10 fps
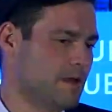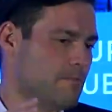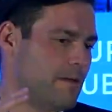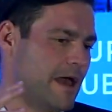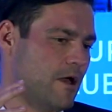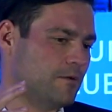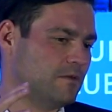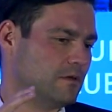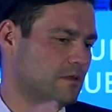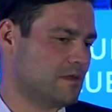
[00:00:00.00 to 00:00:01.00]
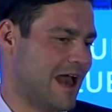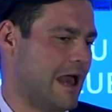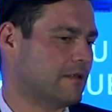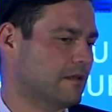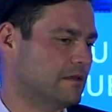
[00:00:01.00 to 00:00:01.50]
bit about
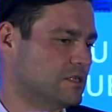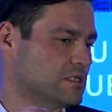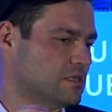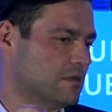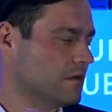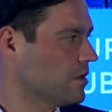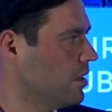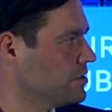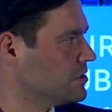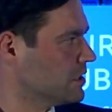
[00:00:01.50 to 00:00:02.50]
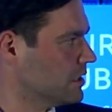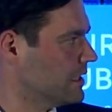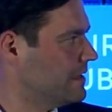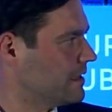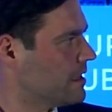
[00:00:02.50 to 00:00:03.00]
that and just the culture
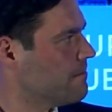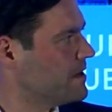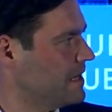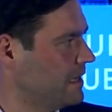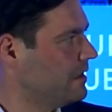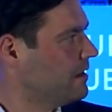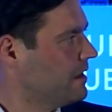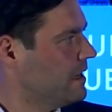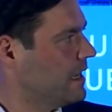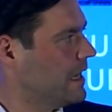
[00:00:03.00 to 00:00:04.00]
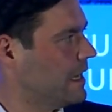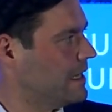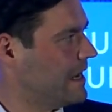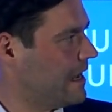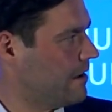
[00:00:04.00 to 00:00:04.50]
in the company
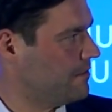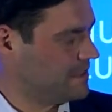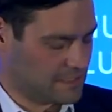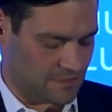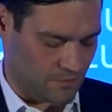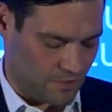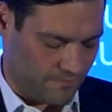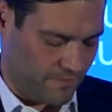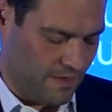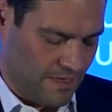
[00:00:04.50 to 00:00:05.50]
and how this sort of